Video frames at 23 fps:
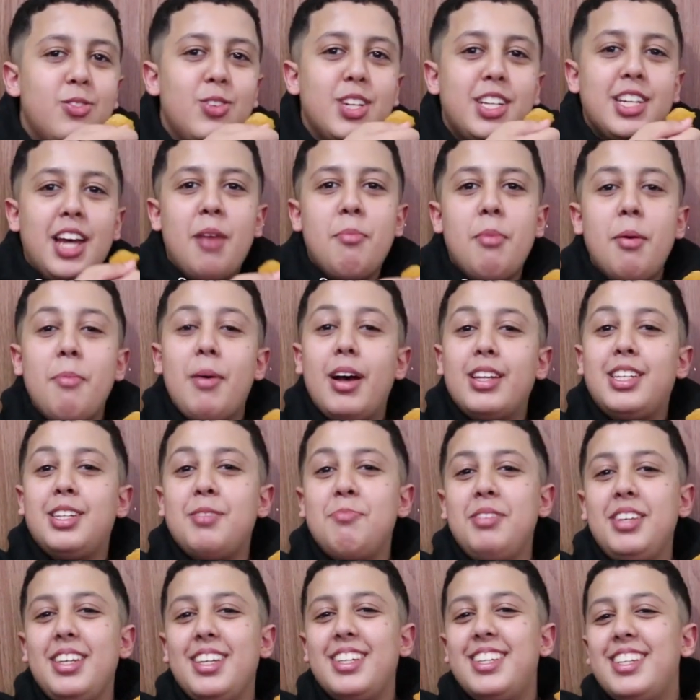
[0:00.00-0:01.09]
Famous. Which I'm about to
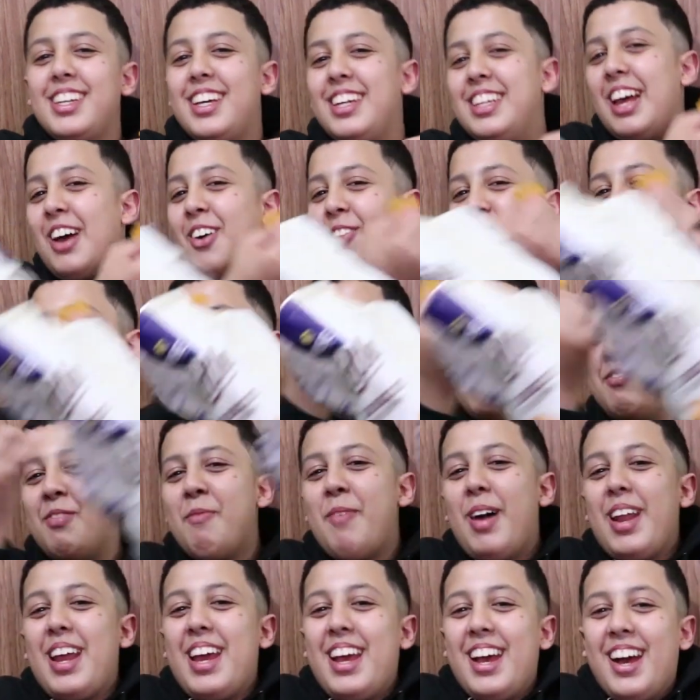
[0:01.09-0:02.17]
be, because I'm
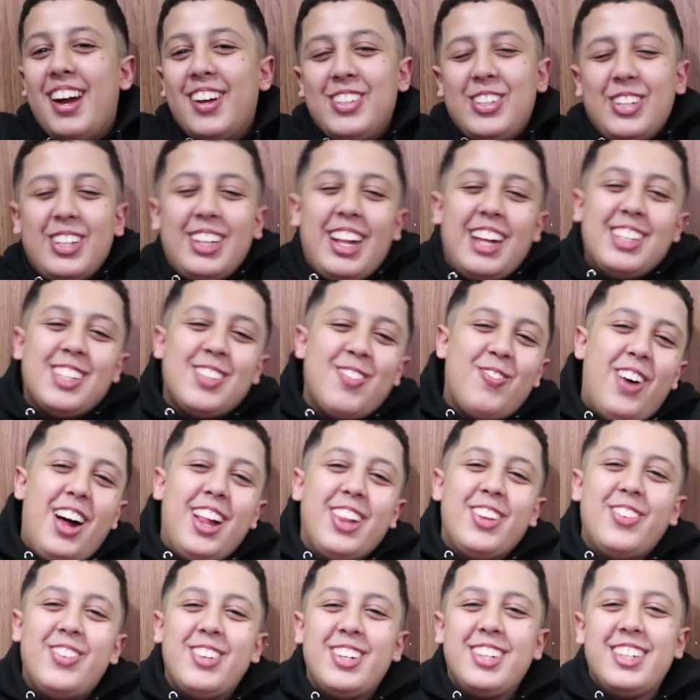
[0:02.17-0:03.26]
about to hit one hundred thousand
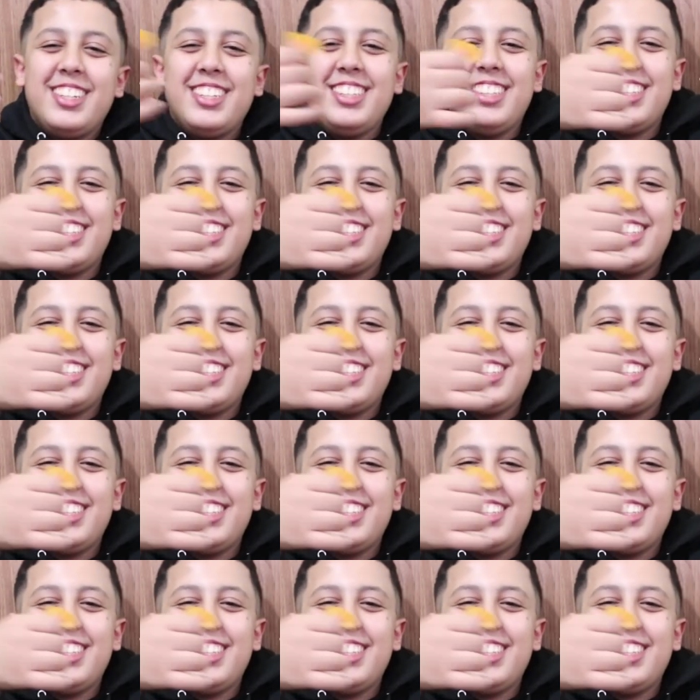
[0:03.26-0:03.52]
followers.